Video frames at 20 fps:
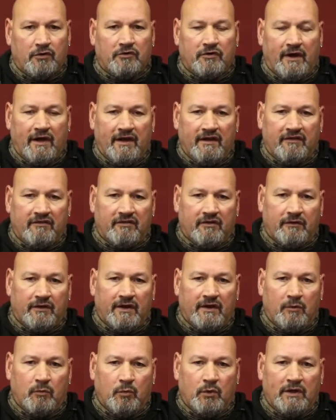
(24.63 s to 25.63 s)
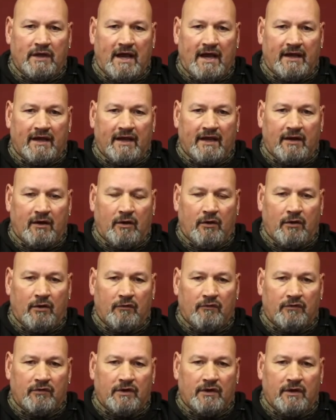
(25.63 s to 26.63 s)
drain so that it would not get all
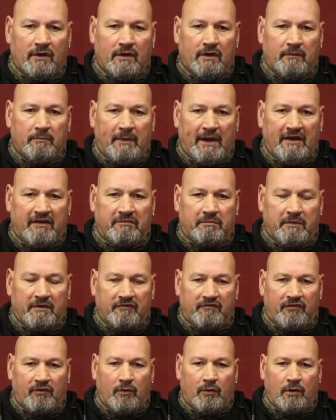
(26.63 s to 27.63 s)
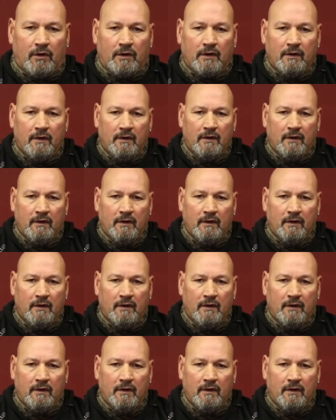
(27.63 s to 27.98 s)
over the basement floor.